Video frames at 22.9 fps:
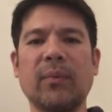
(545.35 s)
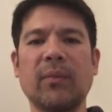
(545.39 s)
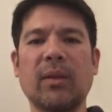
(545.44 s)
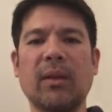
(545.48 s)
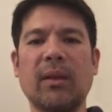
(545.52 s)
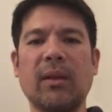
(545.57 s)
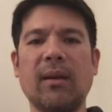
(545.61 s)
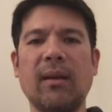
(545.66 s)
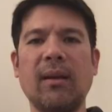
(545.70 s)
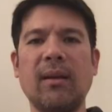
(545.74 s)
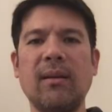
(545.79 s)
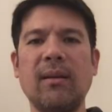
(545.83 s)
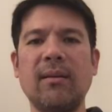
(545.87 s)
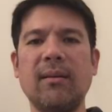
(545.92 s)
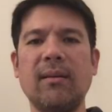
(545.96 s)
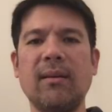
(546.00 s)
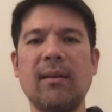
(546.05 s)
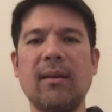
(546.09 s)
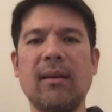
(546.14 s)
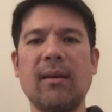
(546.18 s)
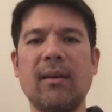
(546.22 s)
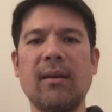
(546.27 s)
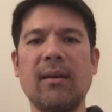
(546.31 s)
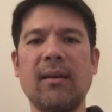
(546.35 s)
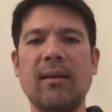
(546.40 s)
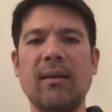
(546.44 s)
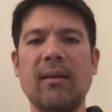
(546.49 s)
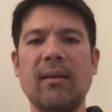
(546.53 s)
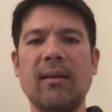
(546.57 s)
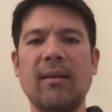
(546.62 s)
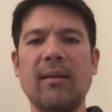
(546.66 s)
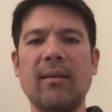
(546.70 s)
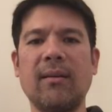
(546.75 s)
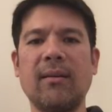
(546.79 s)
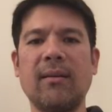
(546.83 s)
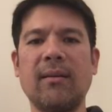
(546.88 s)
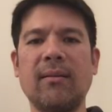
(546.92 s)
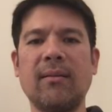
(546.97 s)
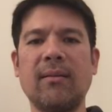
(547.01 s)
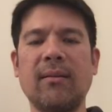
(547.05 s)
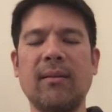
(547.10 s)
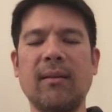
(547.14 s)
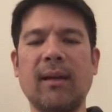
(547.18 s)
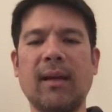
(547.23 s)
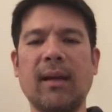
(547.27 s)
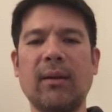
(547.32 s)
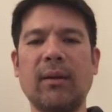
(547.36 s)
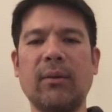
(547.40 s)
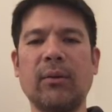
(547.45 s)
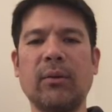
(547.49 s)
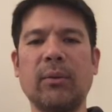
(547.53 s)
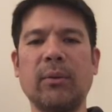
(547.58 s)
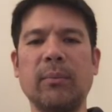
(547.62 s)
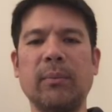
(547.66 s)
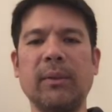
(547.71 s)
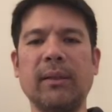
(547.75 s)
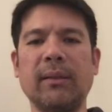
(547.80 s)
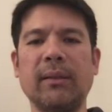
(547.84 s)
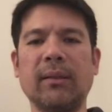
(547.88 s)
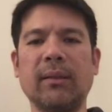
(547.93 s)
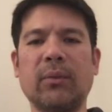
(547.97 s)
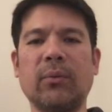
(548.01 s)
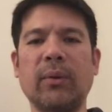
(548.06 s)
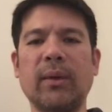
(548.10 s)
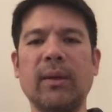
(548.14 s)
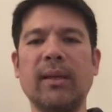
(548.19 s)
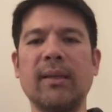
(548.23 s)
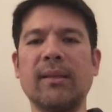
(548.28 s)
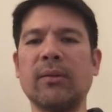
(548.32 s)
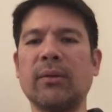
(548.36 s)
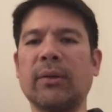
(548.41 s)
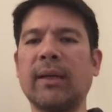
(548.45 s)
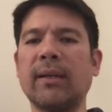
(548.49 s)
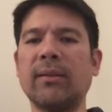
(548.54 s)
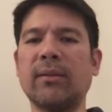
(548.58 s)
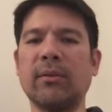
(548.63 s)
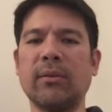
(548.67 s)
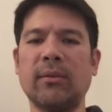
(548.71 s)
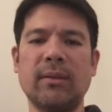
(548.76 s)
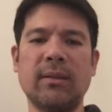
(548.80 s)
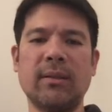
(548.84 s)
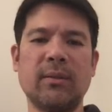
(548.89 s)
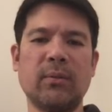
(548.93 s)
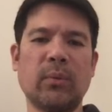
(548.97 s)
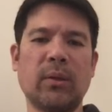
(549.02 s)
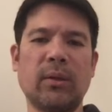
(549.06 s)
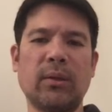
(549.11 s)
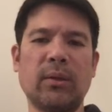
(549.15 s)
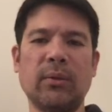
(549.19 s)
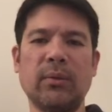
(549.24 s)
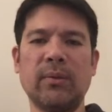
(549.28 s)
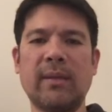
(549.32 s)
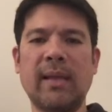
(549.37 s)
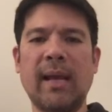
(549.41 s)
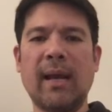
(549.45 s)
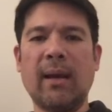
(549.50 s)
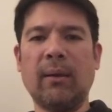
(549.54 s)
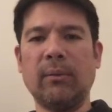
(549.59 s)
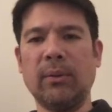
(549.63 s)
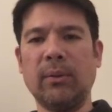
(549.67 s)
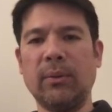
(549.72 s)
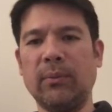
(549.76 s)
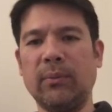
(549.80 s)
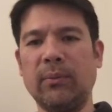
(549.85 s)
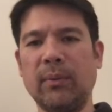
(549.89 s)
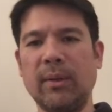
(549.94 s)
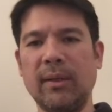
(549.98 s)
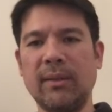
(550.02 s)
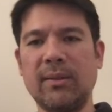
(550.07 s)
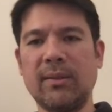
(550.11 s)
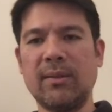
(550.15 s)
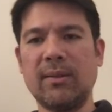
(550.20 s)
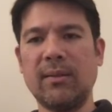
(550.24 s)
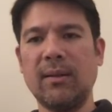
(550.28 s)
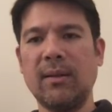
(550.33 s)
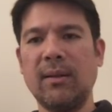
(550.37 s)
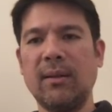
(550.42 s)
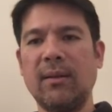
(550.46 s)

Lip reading: Okay, and how to complete the quiz. Okay, so this is one of those download ones.